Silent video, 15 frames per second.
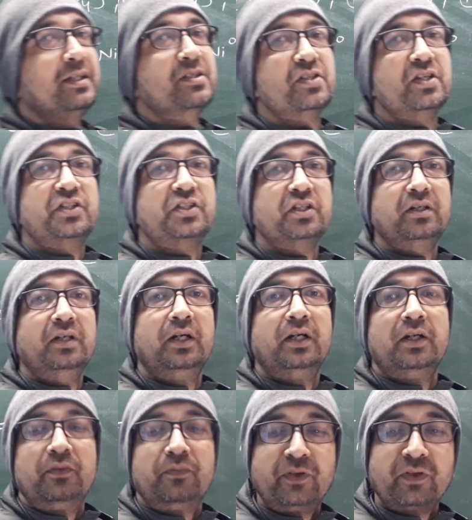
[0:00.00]
stretching
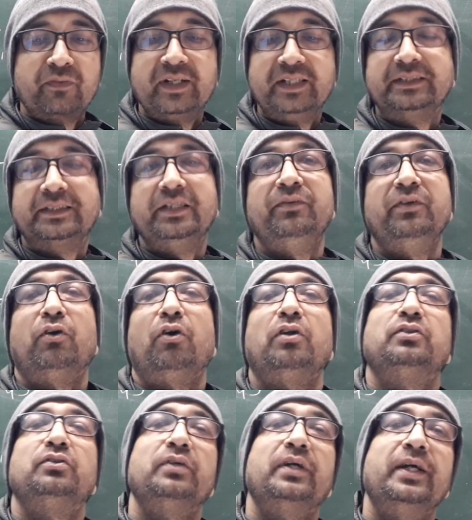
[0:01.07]
frequency will
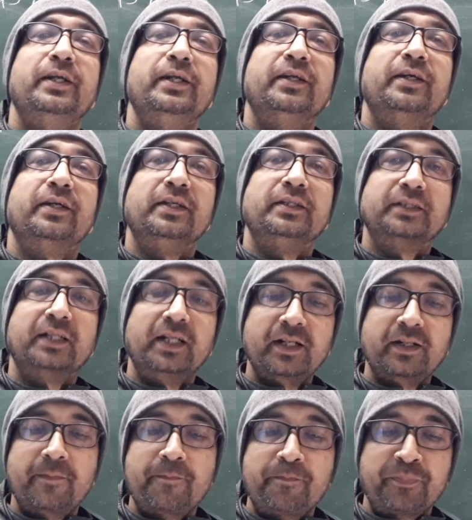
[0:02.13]
also get increased, correct?